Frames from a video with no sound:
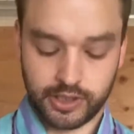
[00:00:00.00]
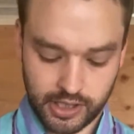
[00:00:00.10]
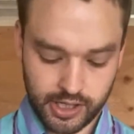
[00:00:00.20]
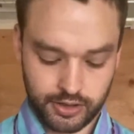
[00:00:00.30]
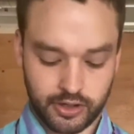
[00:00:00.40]

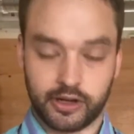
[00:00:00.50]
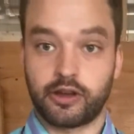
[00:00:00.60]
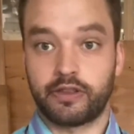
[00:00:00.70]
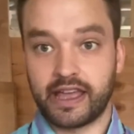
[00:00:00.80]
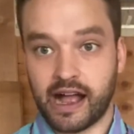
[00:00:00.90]
You're going to go
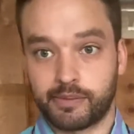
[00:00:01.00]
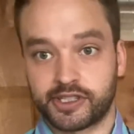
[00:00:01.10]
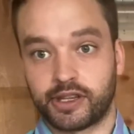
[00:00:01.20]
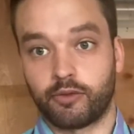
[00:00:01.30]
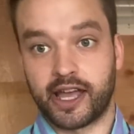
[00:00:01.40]
the
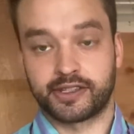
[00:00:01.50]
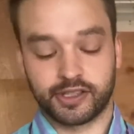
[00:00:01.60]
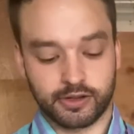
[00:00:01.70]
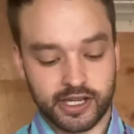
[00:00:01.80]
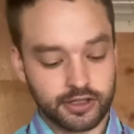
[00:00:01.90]
opposite way. So
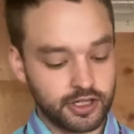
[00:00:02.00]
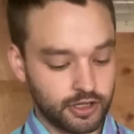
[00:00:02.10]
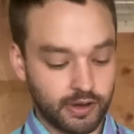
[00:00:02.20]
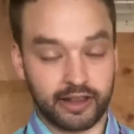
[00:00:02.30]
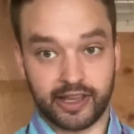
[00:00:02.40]
here too,
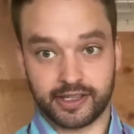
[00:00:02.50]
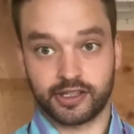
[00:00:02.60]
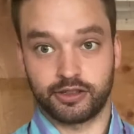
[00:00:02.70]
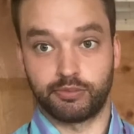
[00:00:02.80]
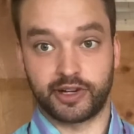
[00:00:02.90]
I like
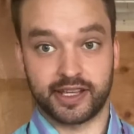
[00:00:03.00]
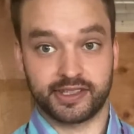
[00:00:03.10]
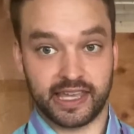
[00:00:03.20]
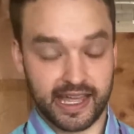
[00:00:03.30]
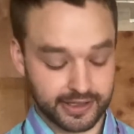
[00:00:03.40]
to brace
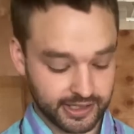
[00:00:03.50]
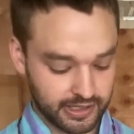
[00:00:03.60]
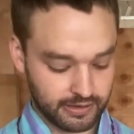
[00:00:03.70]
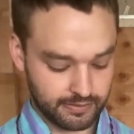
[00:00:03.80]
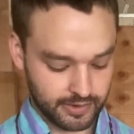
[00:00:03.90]
against
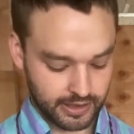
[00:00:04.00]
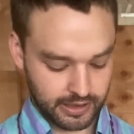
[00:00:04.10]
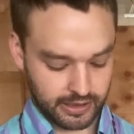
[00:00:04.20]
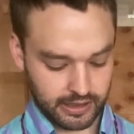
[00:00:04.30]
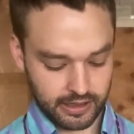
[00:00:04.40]

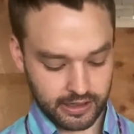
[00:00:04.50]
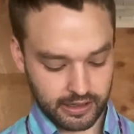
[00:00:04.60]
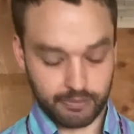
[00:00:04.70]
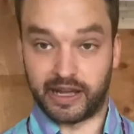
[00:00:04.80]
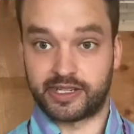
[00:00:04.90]

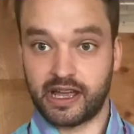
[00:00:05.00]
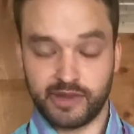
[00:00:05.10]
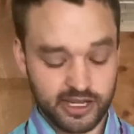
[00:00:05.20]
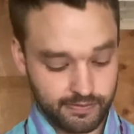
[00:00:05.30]
my tummy,